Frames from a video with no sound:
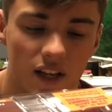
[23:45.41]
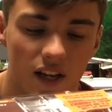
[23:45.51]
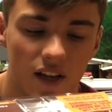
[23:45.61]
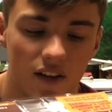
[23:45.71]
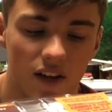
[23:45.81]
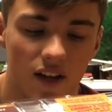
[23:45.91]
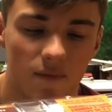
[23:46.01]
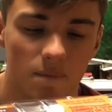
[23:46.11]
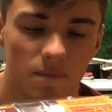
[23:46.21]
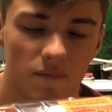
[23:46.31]
And
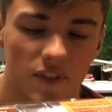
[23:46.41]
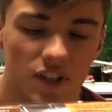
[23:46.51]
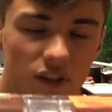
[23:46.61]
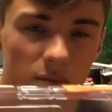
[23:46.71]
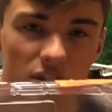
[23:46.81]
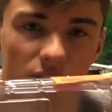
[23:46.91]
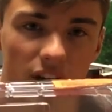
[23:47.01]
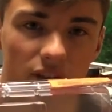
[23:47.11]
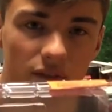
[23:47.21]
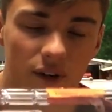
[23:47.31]
these are going to be
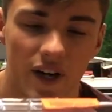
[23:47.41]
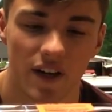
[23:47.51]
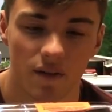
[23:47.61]
great for a